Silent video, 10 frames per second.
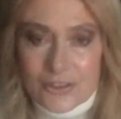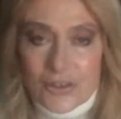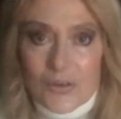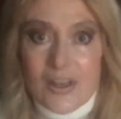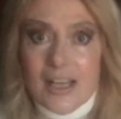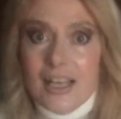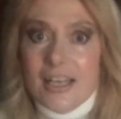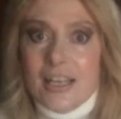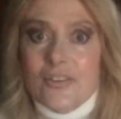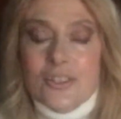So
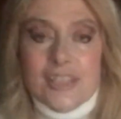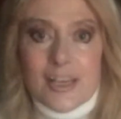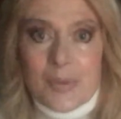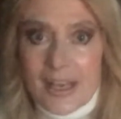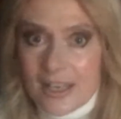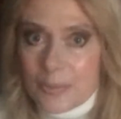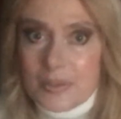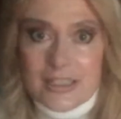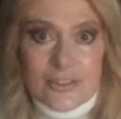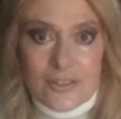if you're diabetic,
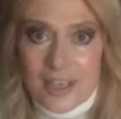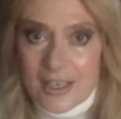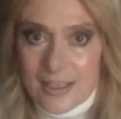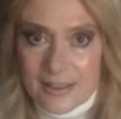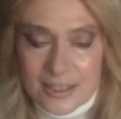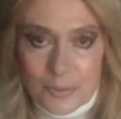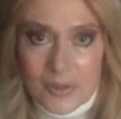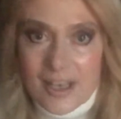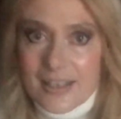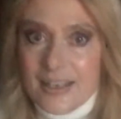please do not eat this
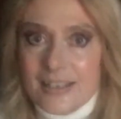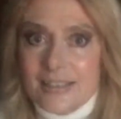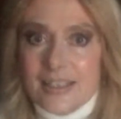product.